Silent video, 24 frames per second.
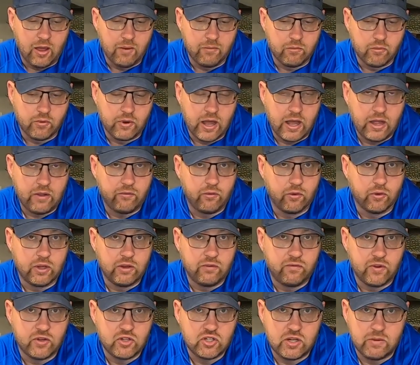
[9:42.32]
We're not really
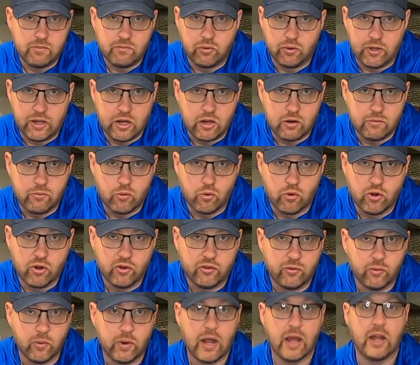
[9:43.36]
fishing planer
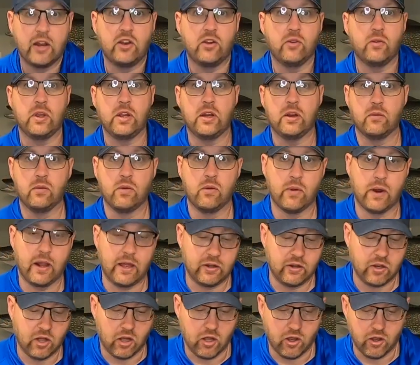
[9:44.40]
boards. We're not doing what I
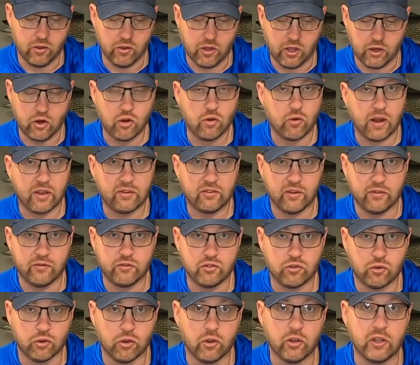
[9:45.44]
call aggressive
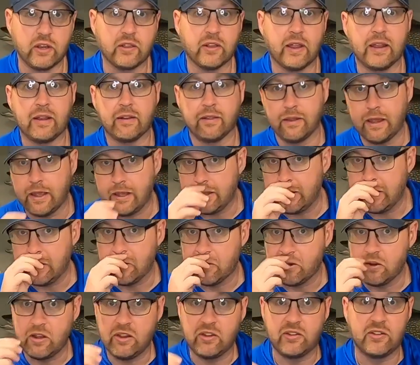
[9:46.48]
trolling, like Lake
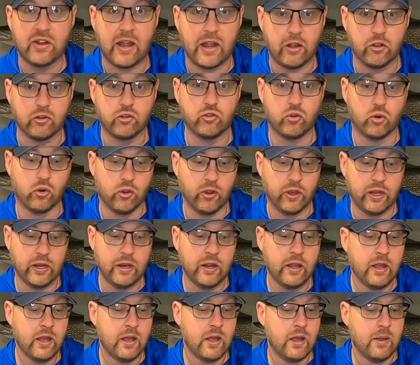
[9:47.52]
Erie style trolling,
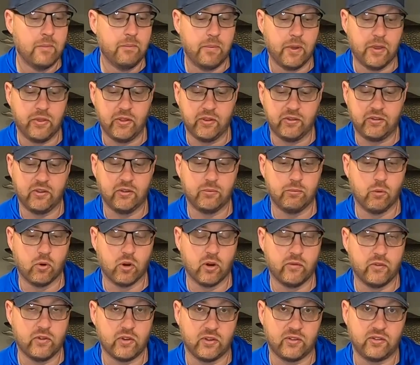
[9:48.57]
but this is more
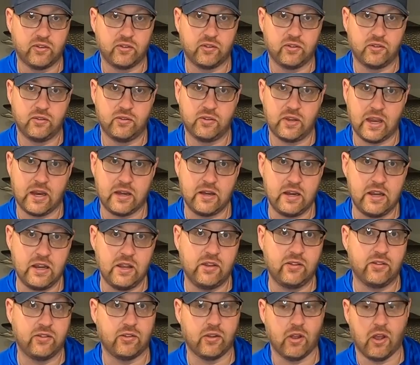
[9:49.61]
of just
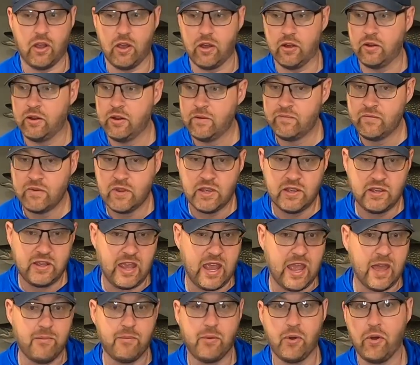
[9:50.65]
techniques on
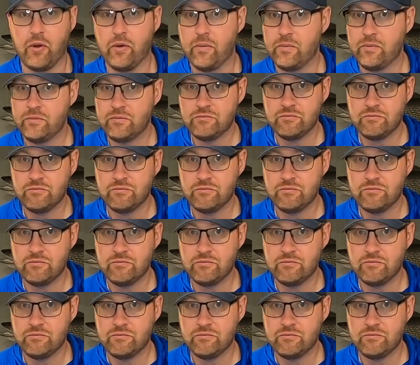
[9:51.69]
camp boat,